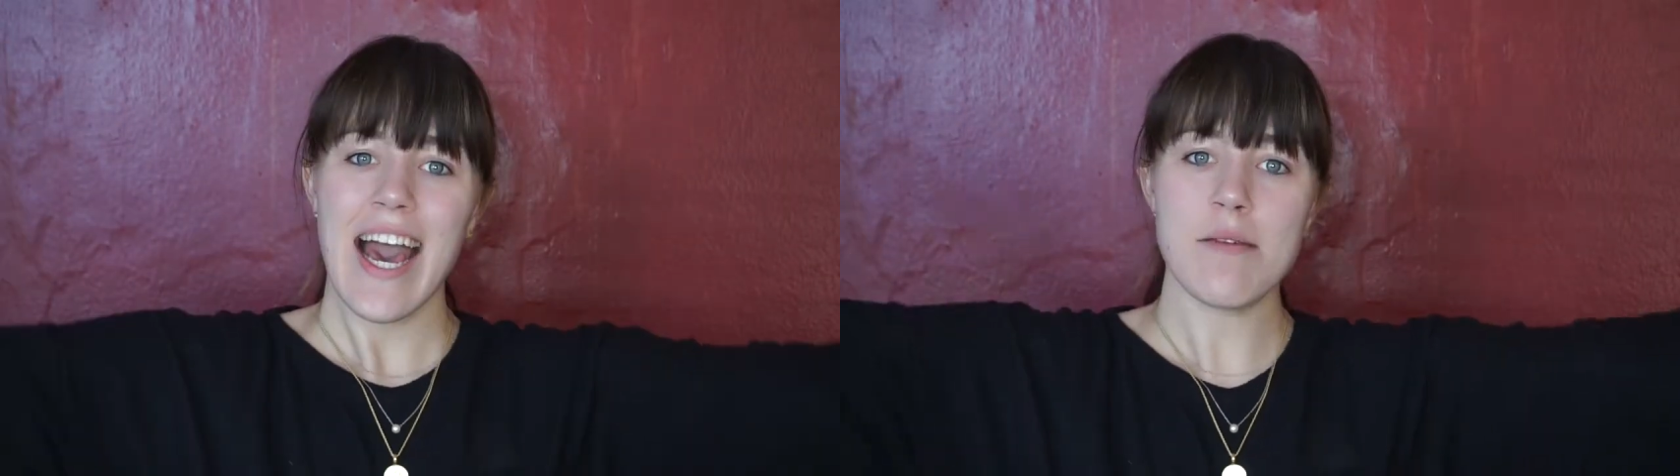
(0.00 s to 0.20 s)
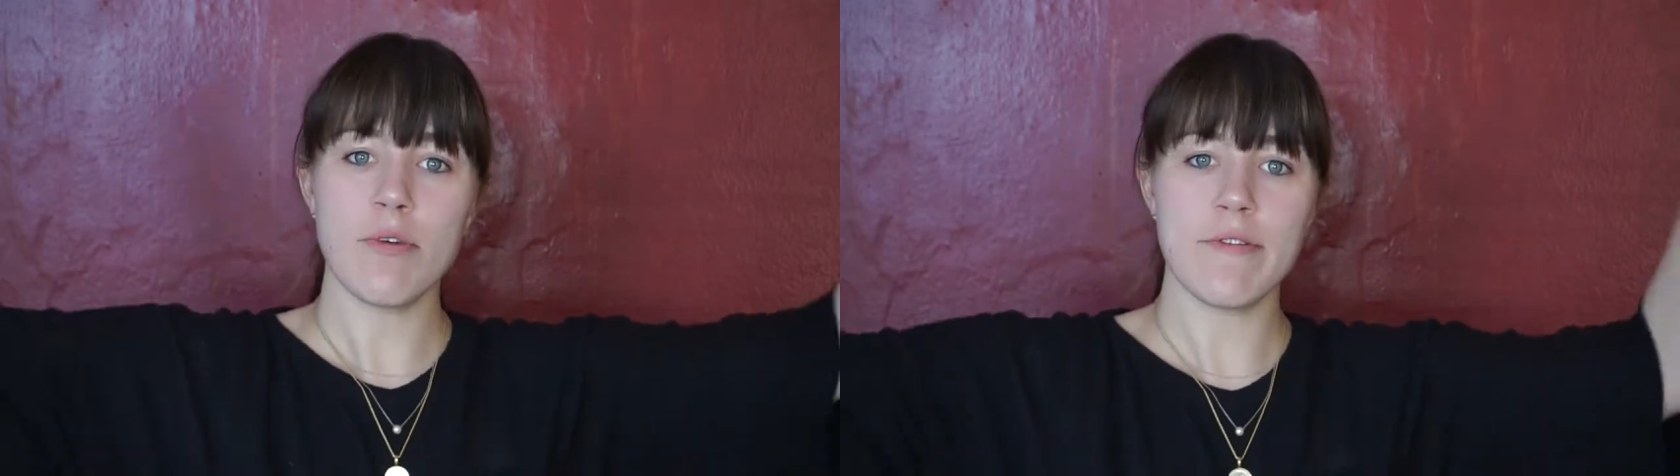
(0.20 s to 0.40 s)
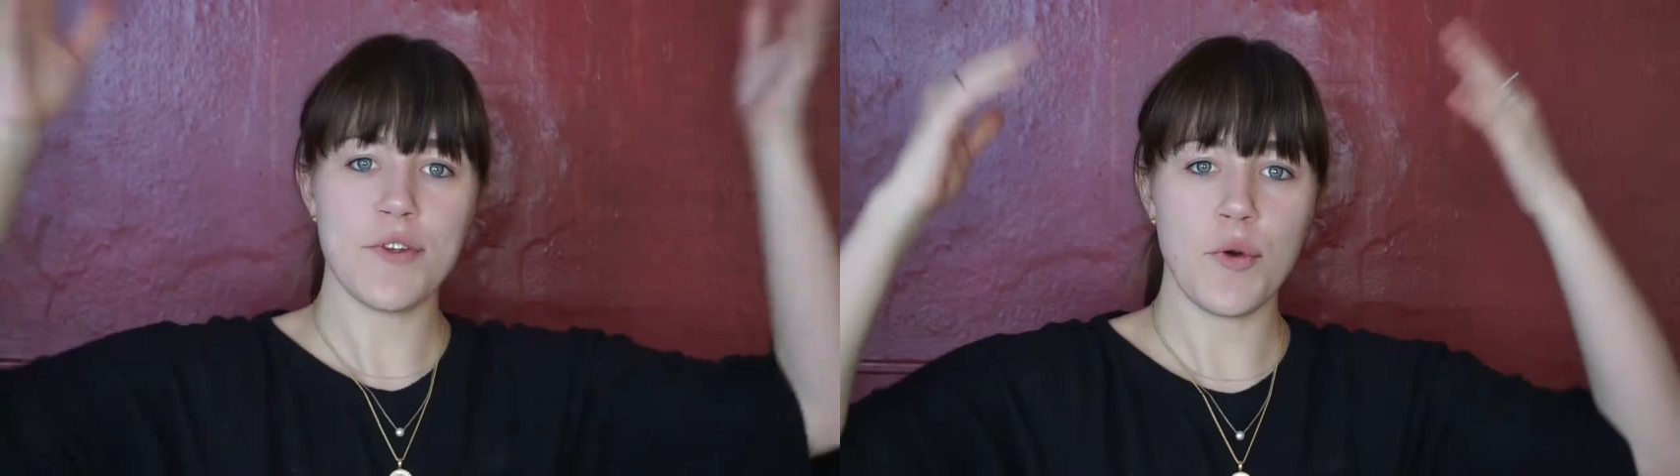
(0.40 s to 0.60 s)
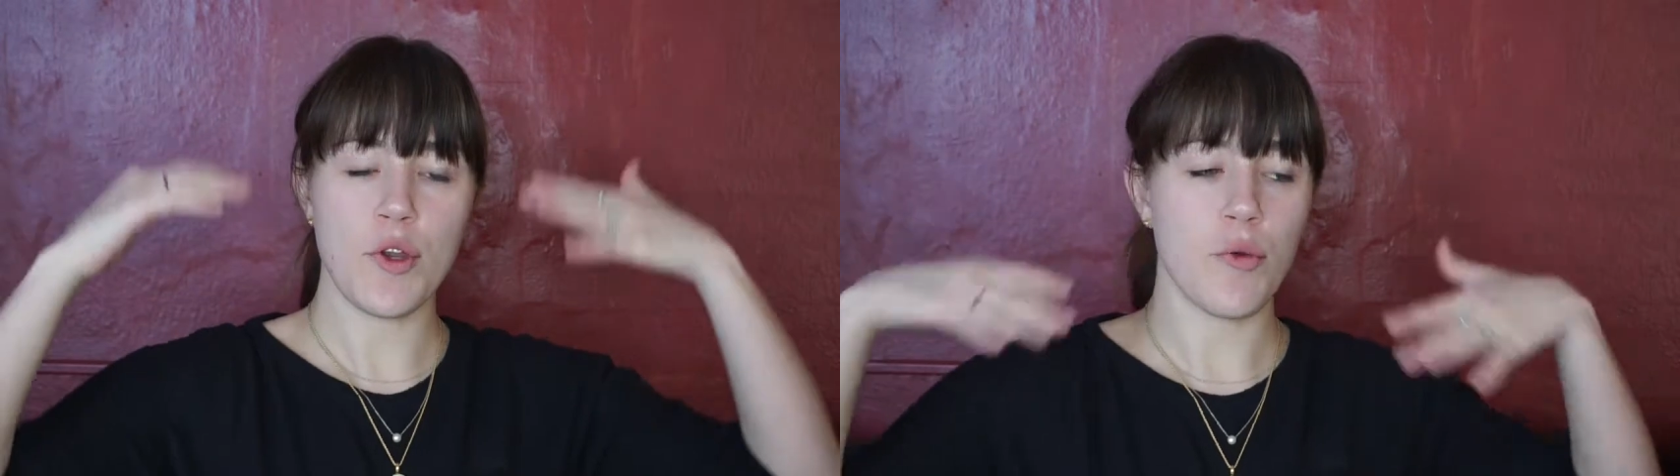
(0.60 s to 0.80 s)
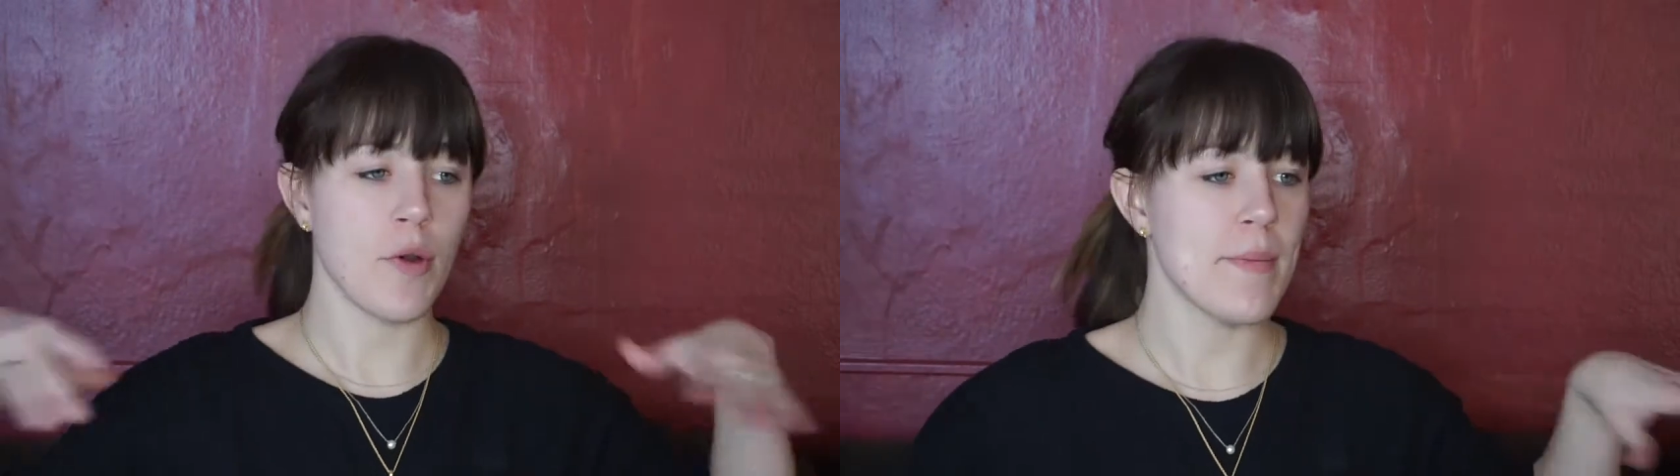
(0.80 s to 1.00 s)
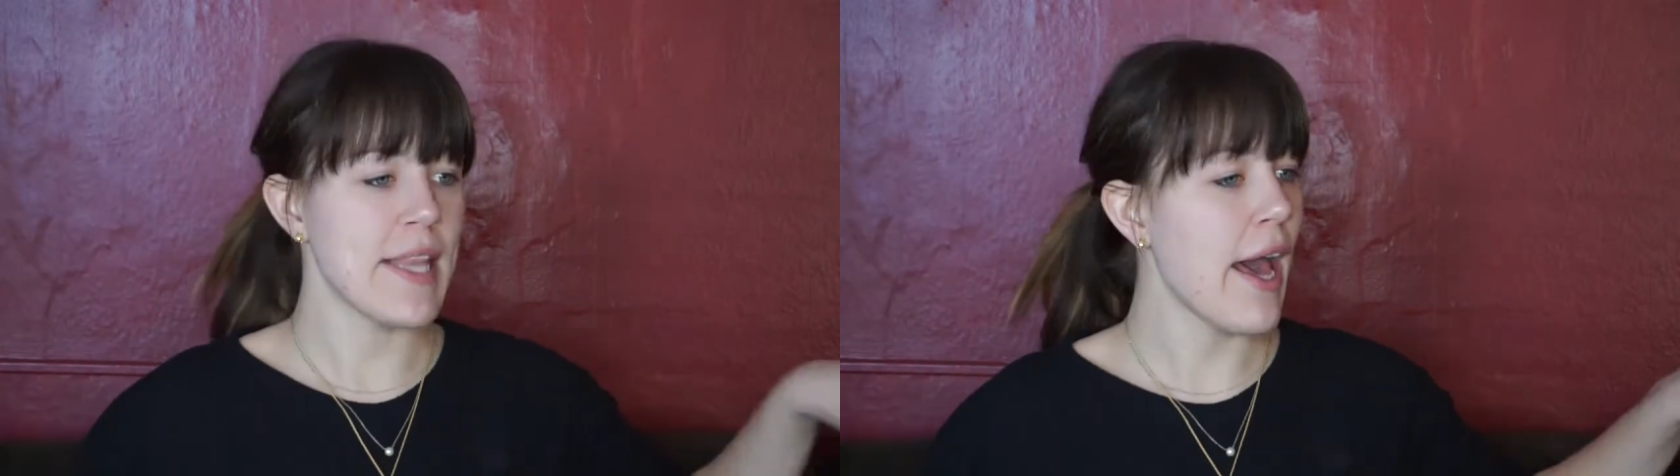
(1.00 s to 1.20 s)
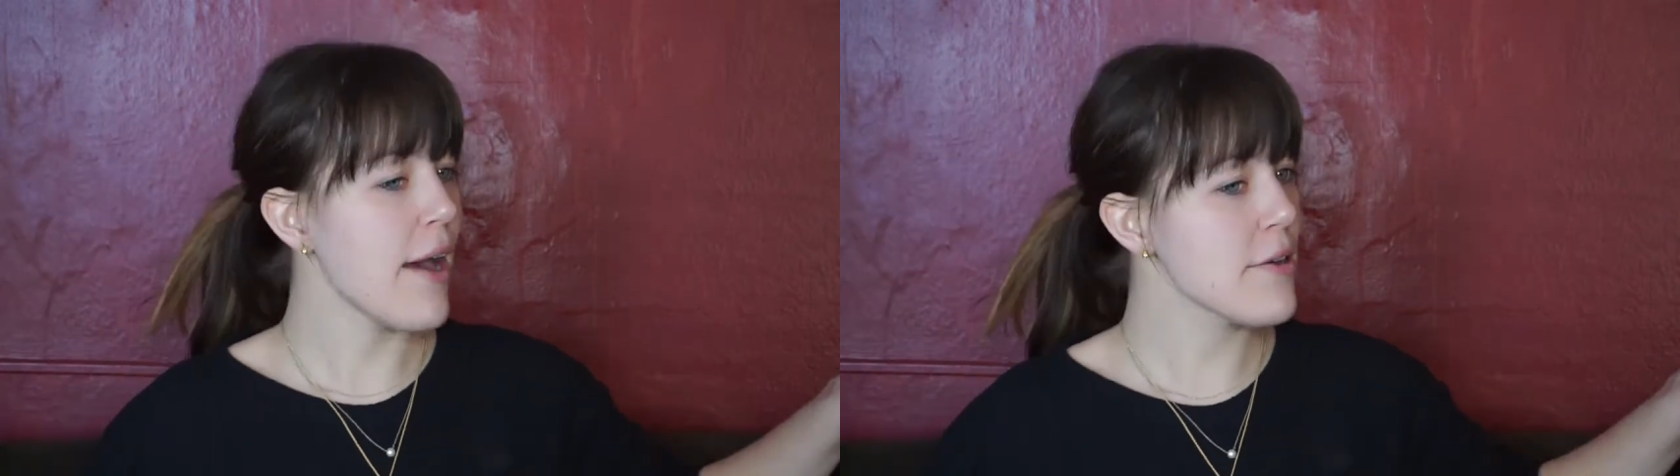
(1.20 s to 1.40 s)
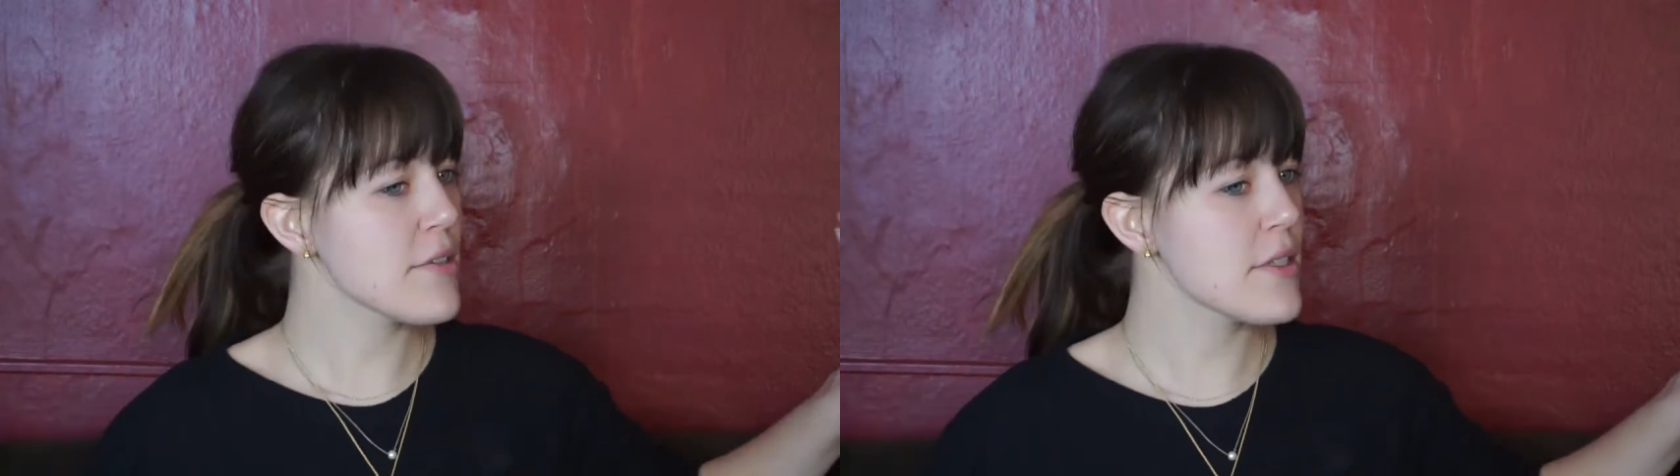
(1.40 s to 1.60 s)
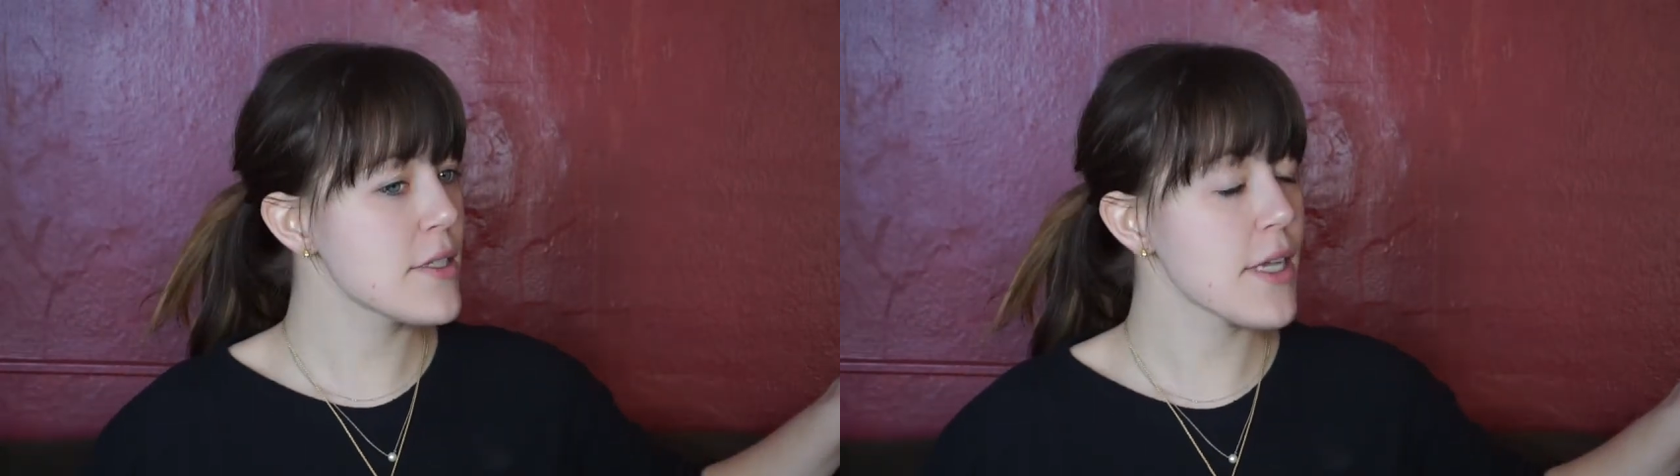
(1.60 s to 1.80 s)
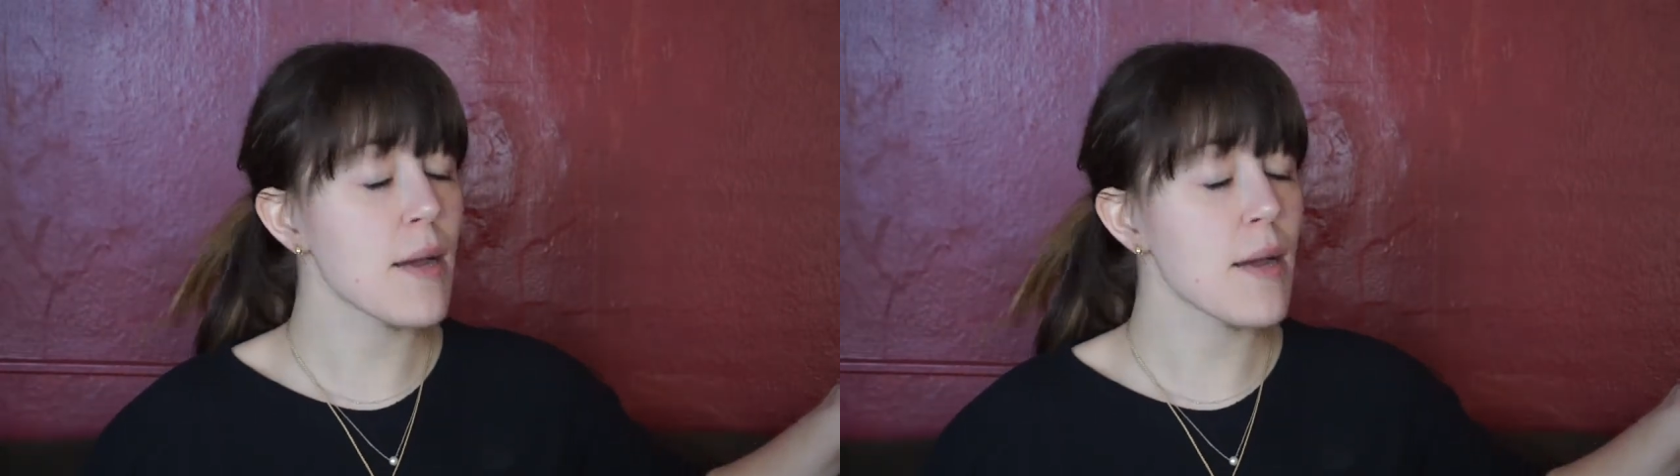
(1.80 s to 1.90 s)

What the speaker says: I moved to a new room in the house.